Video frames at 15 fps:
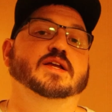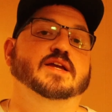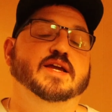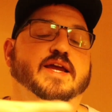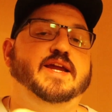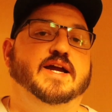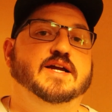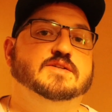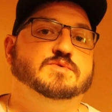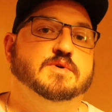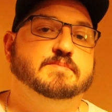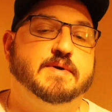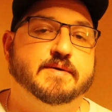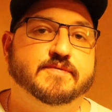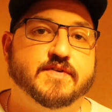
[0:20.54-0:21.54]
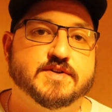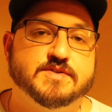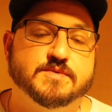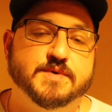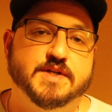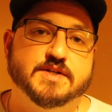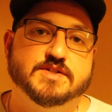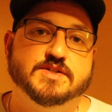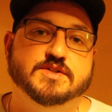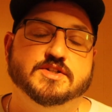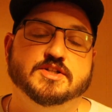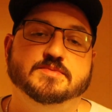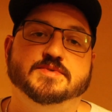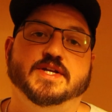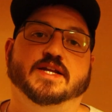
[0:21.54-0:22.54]
Hey guys, welcome back to Professional Weekend's
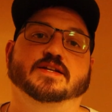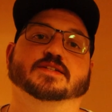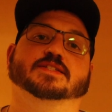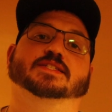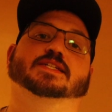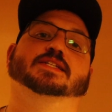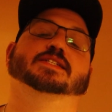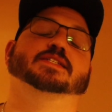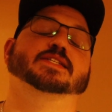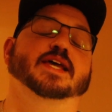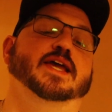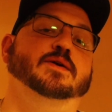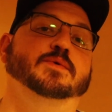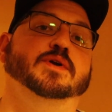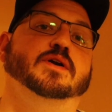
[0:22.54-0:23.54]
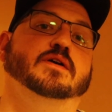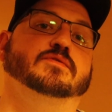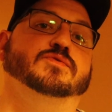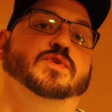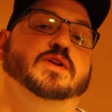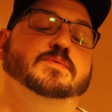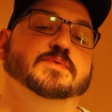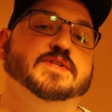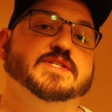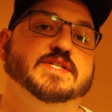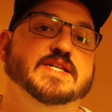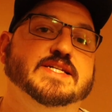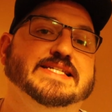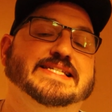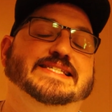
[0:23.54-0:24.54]
YouTube channel. Today we are on Freedom of the
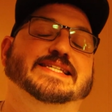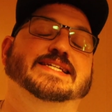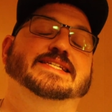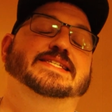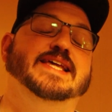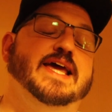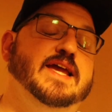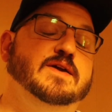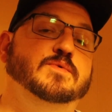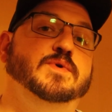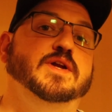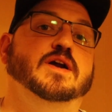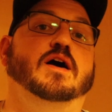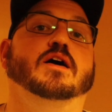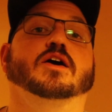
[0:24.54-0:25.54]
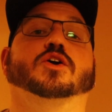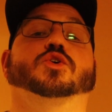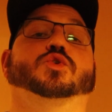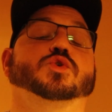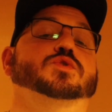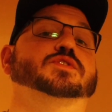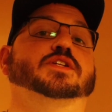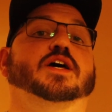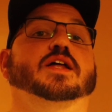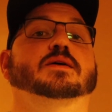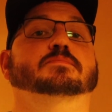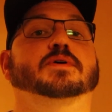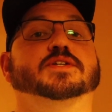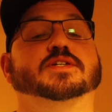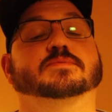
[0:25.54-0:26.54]
Seas, and today we are cruising on a
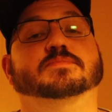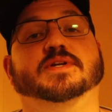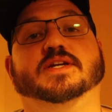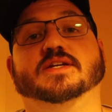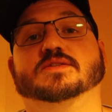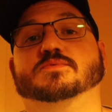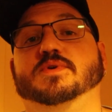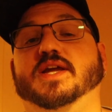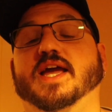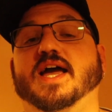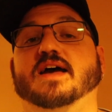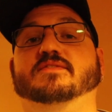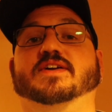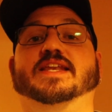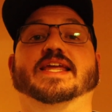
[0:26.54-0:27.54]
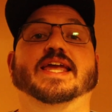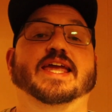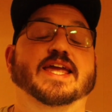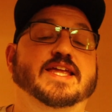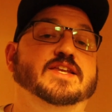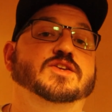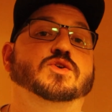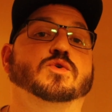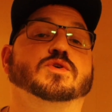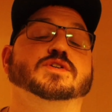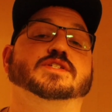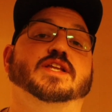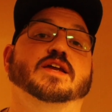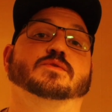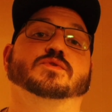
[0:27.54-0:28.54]
budget because we have an indoor
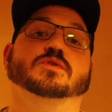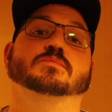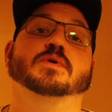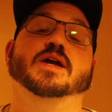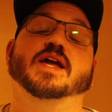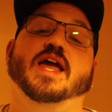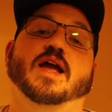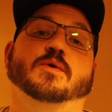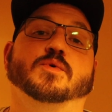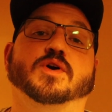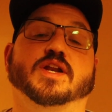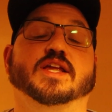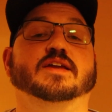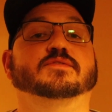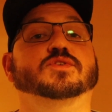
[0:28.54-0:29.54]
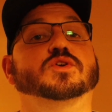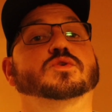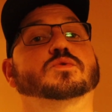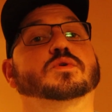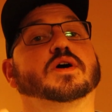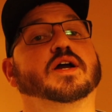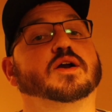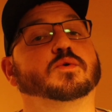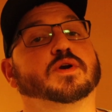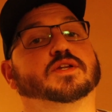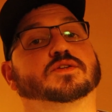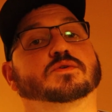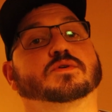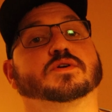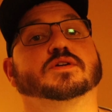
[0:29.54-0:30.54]
stateroom and we're going to give you a quick
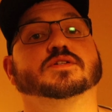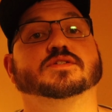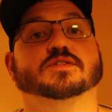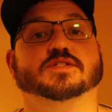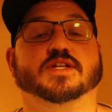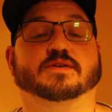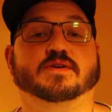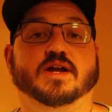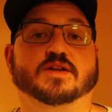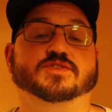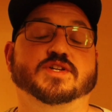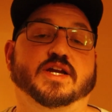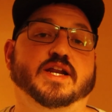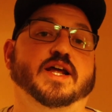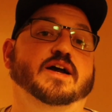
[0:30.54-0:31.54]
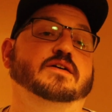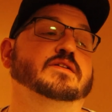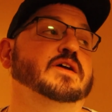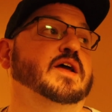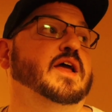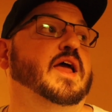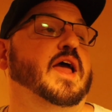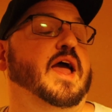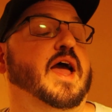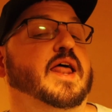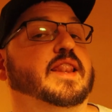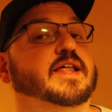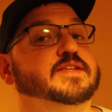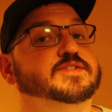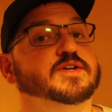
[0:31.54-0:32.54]
tour. So stick around, check it out,
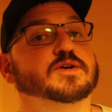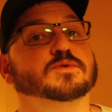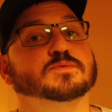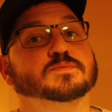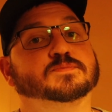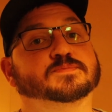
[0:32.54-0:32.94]
and let's go.